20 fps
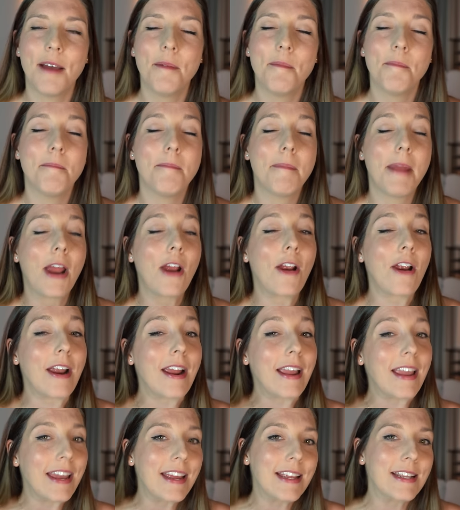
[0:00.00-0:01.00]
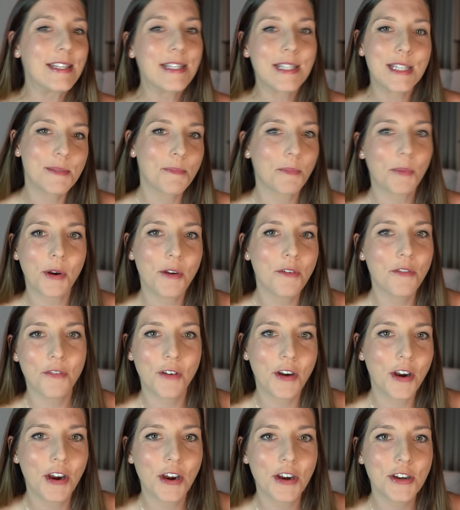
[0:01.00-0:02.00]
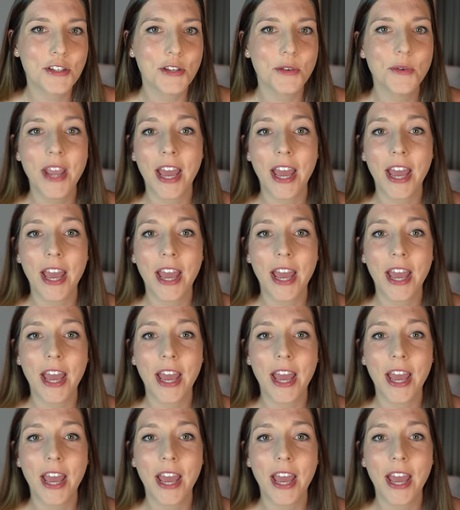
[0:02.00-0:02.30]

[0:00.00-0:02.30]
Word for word: Americans prefer to